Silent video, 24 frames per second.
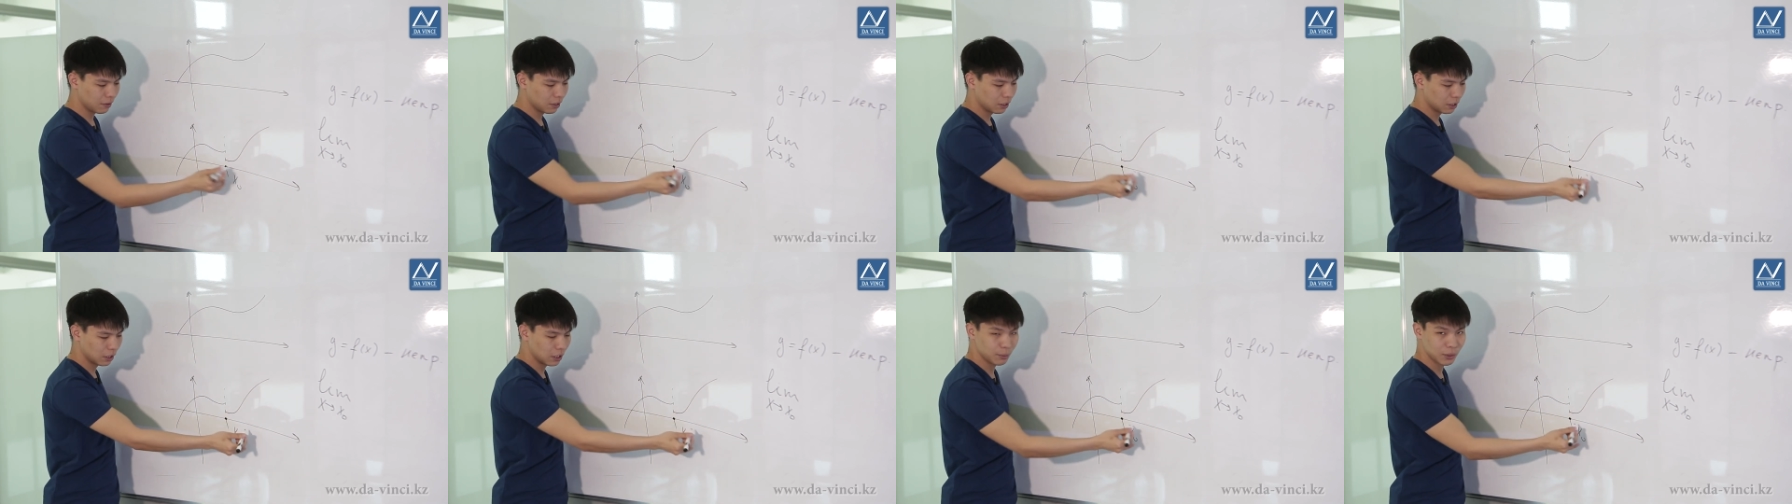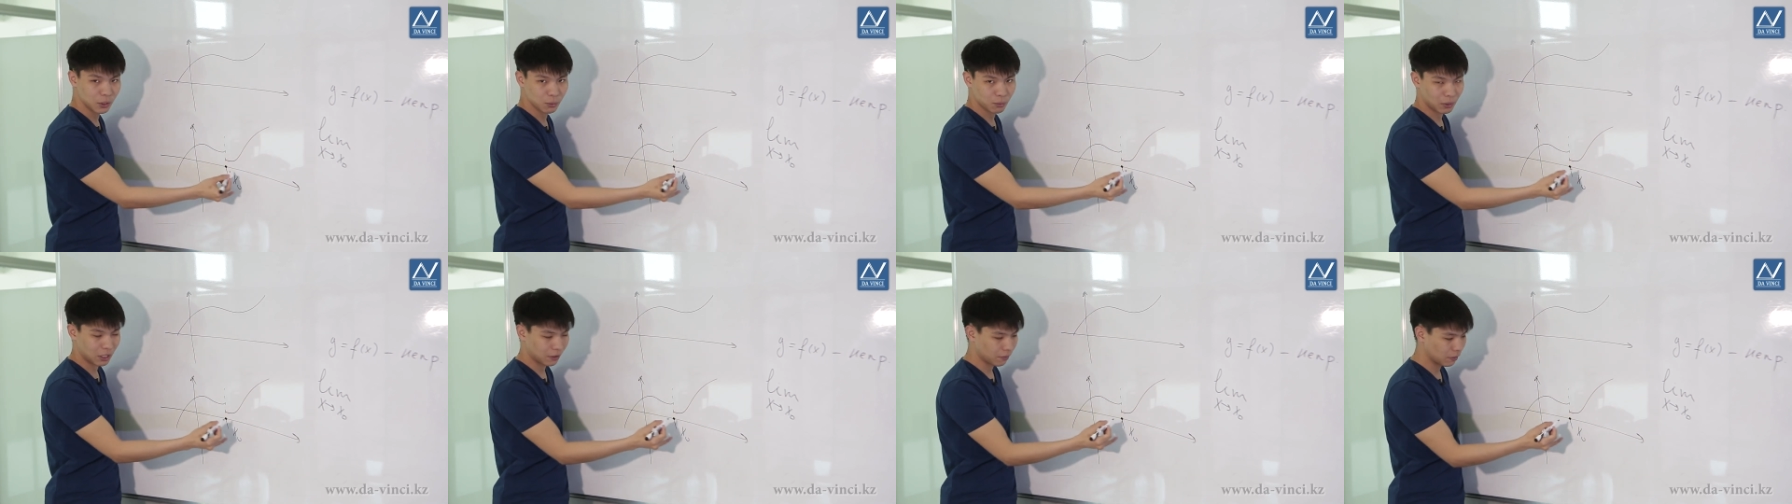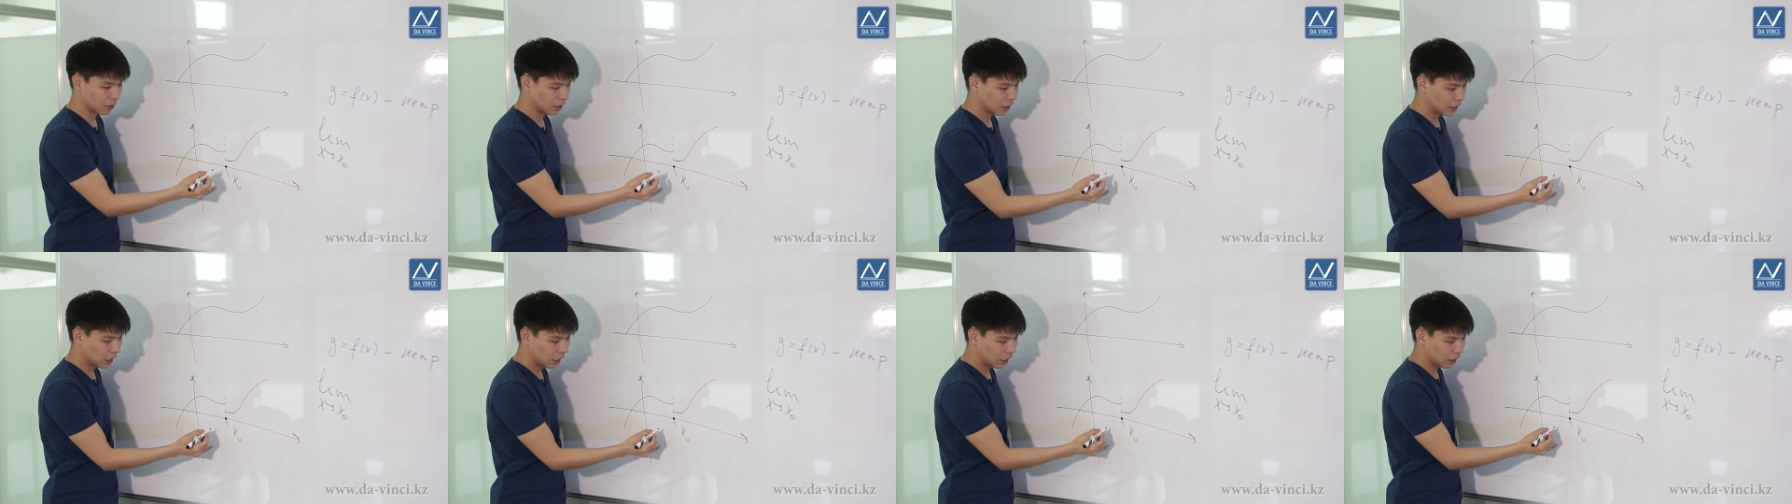from the left
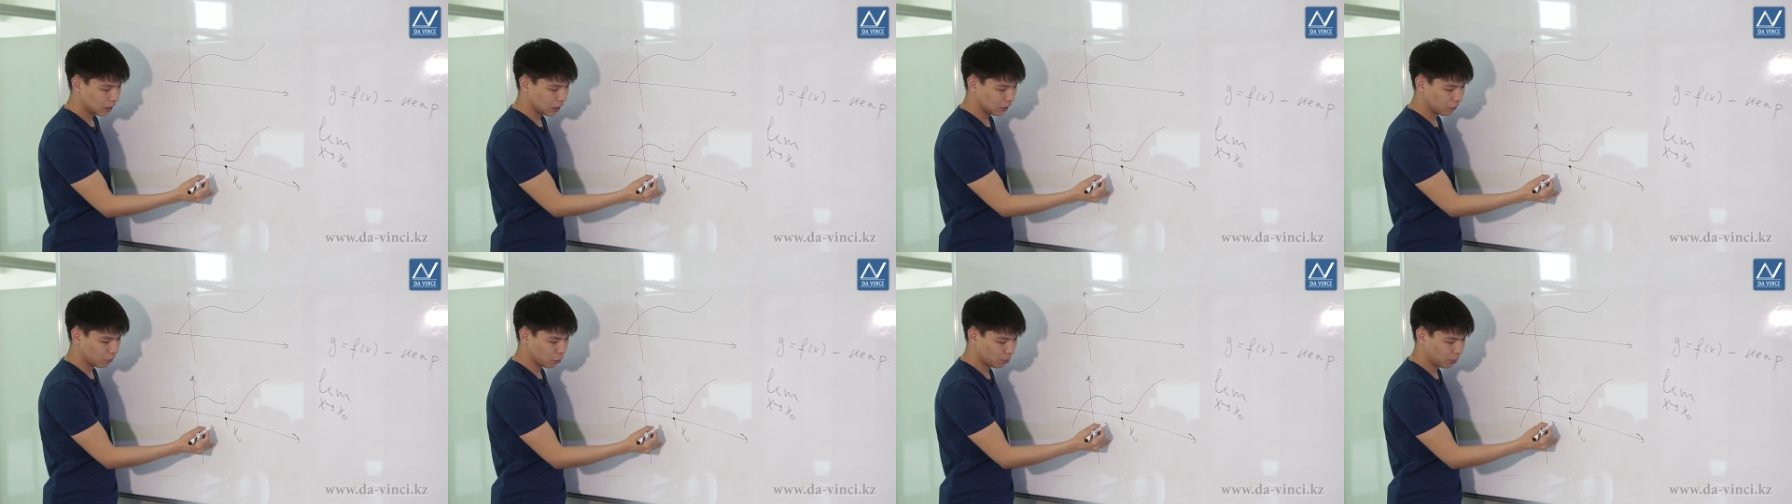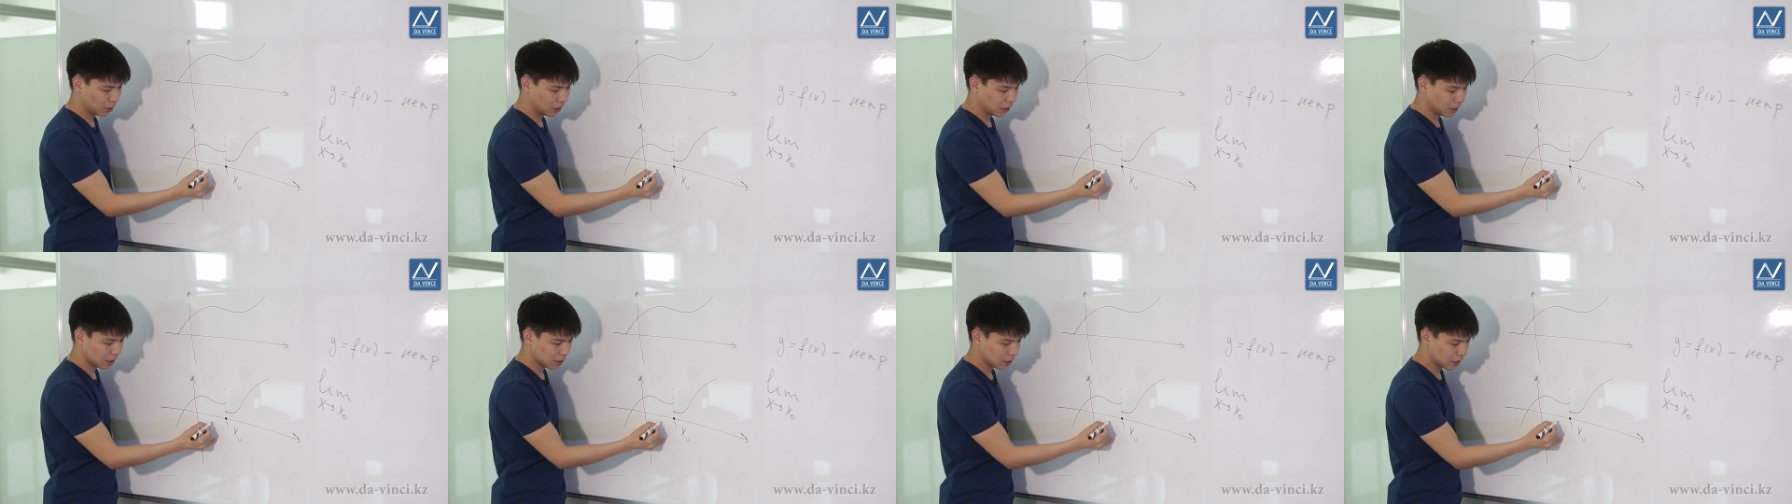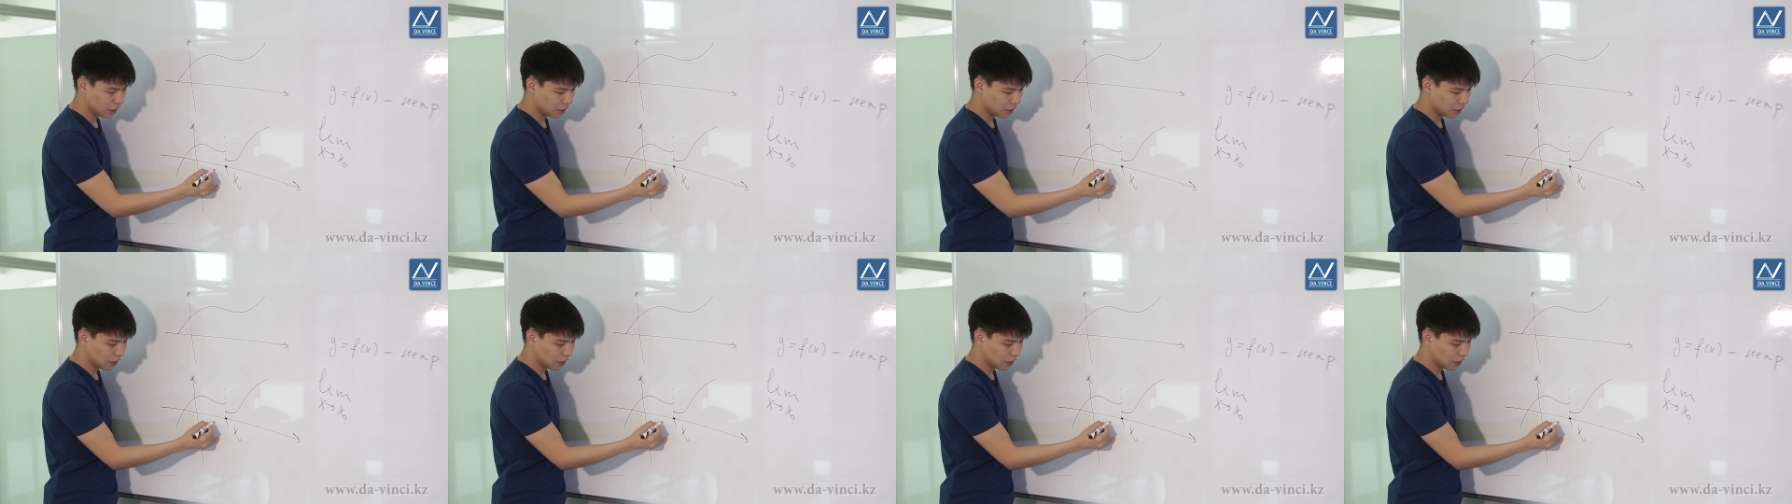or from the right.